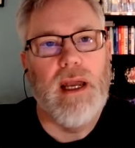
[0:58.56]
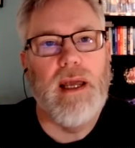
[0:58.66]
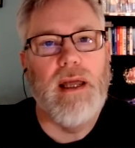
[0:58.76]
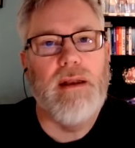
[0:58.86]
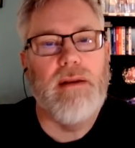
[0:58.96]

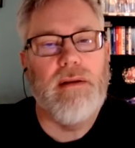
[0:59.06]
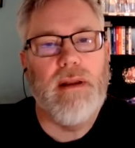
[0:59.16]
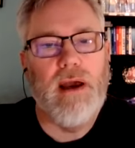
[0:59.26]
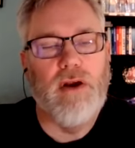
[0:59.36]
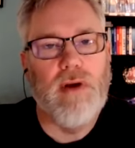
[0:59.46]
And
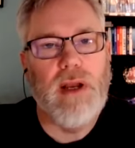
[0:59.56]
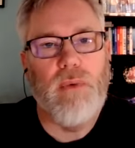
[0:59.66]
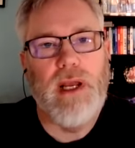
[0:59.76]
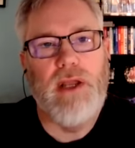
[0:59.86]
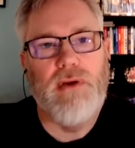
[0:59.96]
a great
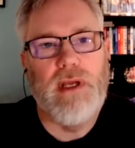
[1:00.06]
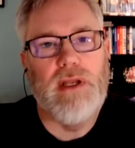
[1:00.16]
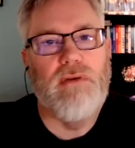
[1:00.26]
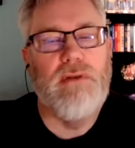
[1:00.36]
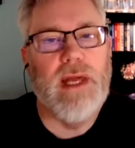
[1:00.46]
way you
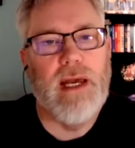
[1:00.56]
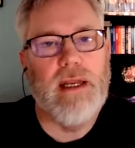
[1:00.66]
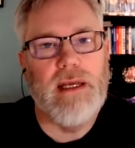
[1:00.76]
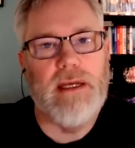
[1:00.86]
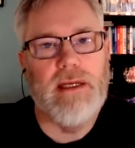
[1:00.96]
can do
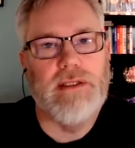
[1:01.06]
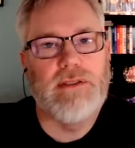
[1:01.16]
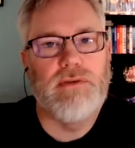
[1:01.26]
that is